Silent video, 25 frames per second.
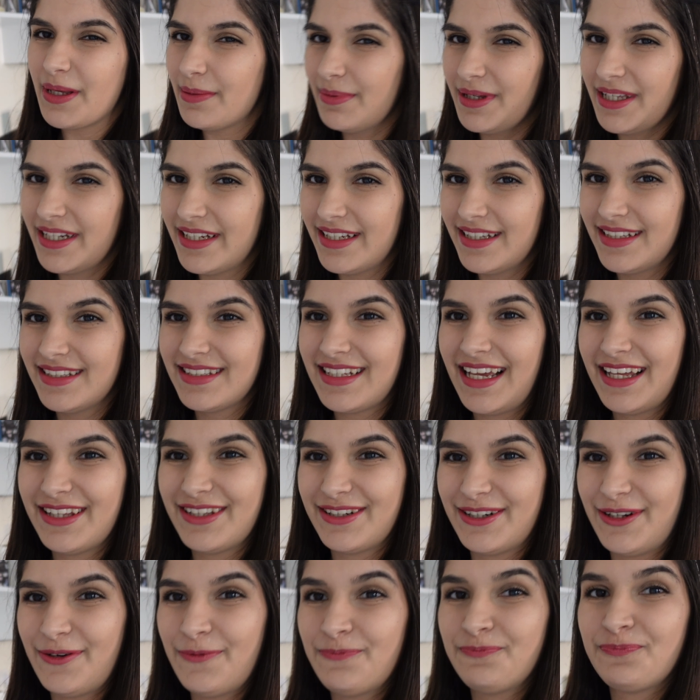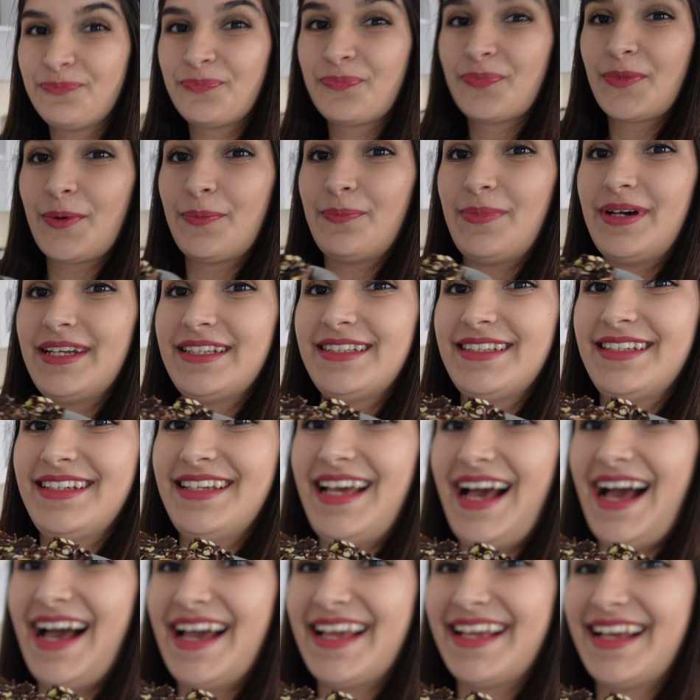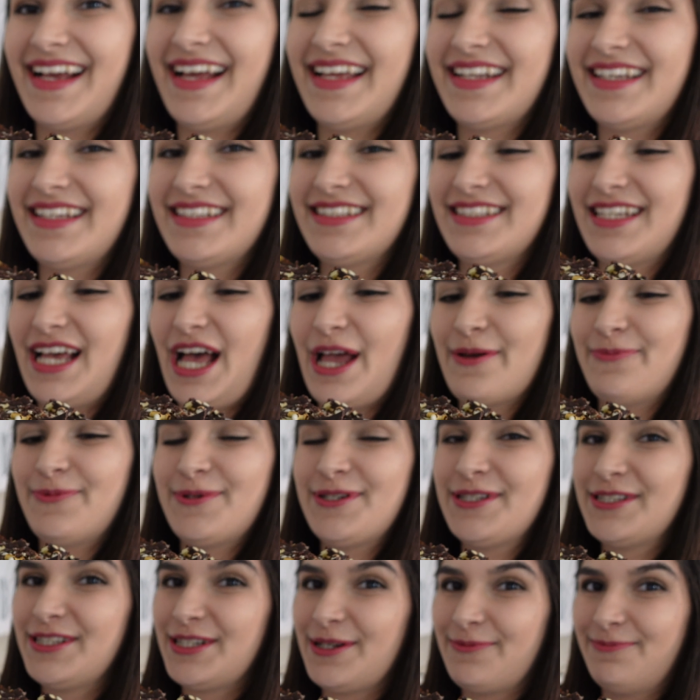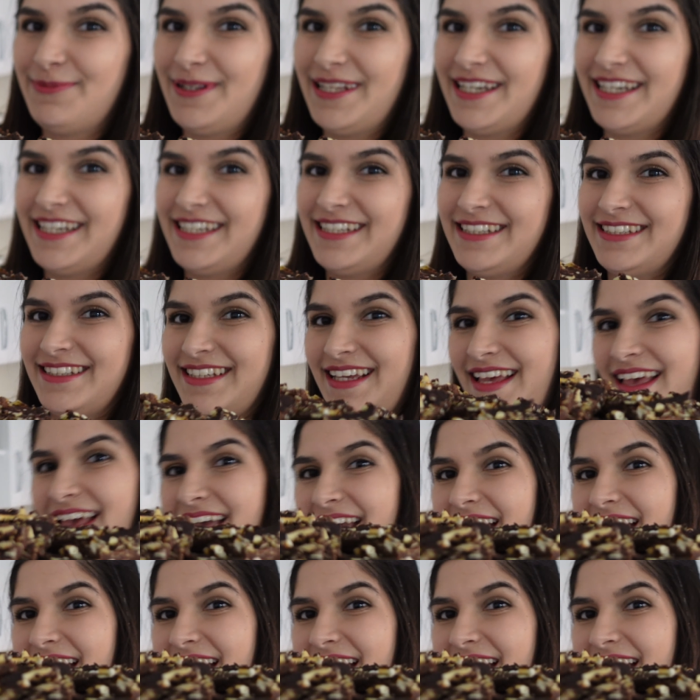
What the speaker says: Maybe it is, I don't know. But I cut it, I put it in a plate,